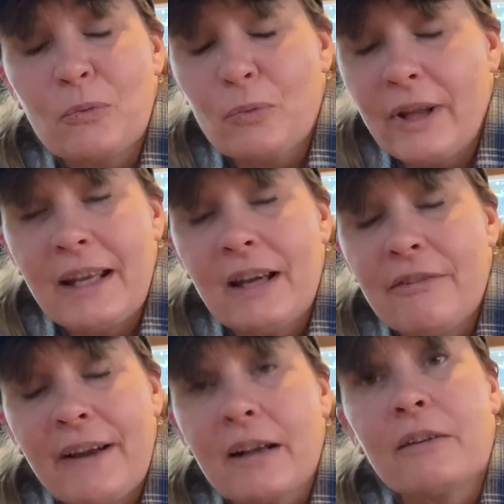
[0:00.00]
really
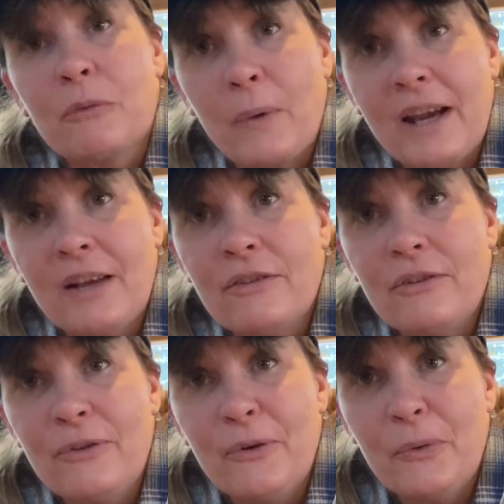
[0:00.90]
effective way to
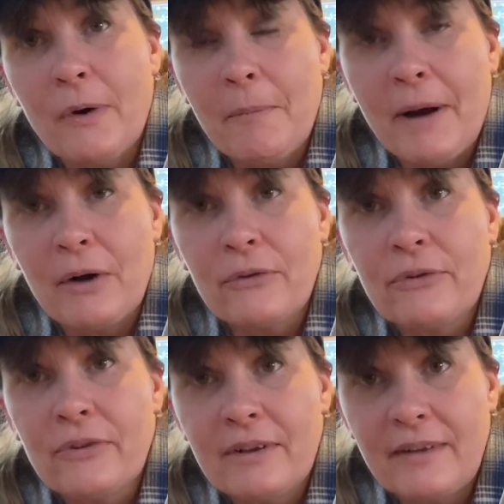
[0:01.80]
do a
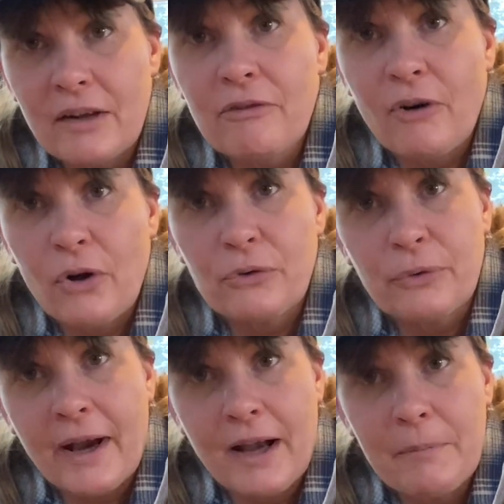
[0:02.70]
mouse deadfall
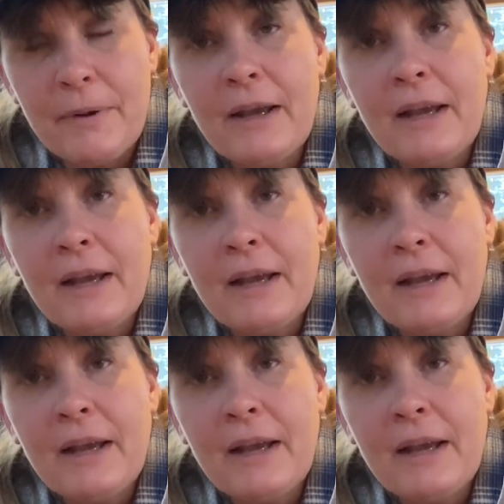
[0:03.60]
trap